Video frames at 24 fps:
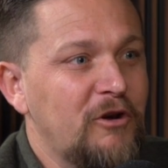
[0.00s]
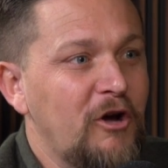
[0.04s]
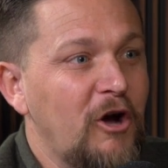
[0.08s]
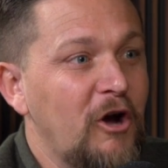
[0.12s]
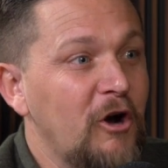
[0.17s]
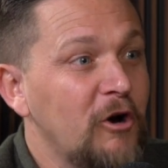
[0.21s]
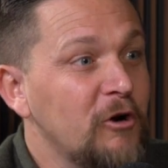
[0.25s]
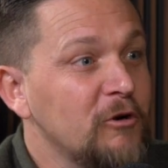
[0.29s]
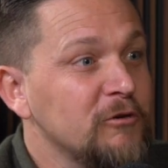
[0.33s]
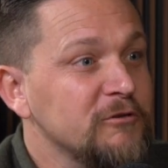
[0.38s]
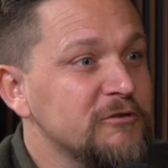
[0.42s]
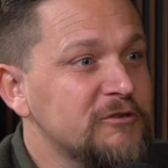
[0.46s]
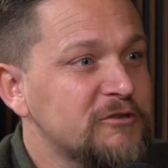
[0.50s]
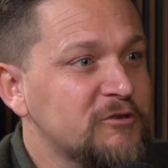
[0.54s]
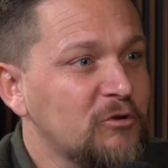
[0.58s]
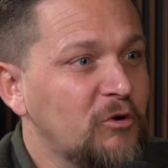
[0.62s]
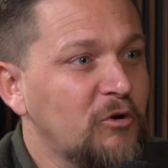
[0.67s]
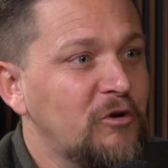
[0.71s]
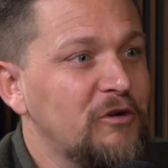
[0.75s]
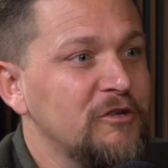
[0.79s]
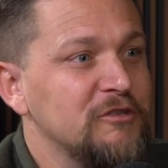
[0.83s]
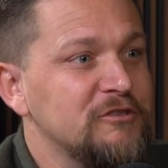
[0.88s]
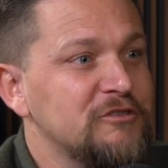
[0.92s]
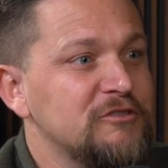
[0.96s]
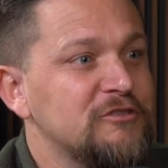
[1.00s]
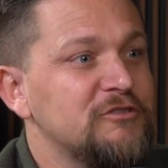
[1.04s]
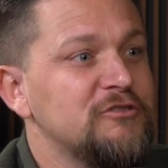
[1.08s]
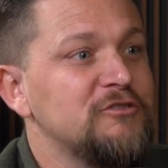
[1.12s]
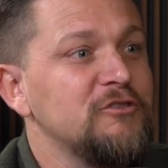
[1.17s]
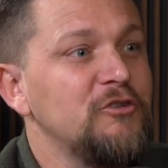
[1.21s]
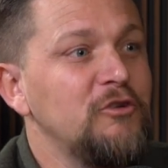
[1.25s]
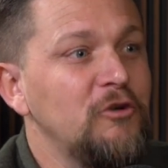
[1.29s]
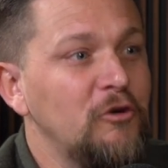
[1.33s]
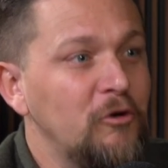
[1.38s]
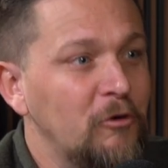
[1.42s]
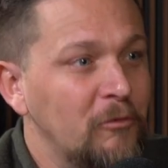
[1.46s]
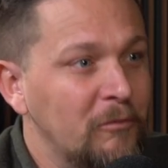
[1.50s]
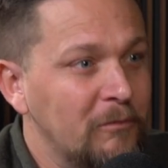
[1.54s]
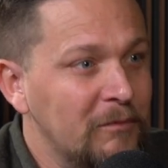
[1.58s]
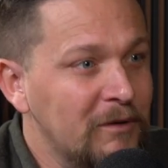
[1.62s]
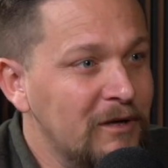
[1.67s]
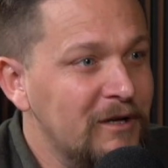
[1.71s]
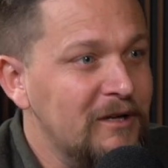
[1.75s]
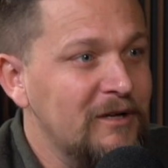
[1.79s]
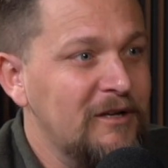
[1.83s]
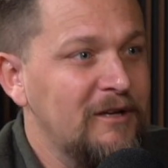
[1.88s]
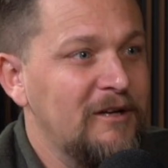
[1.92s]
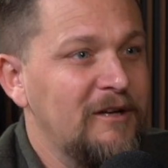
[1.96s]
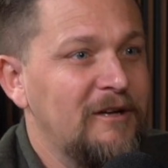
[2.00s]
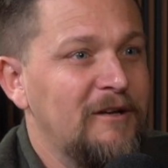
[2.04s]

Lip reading: coast or assume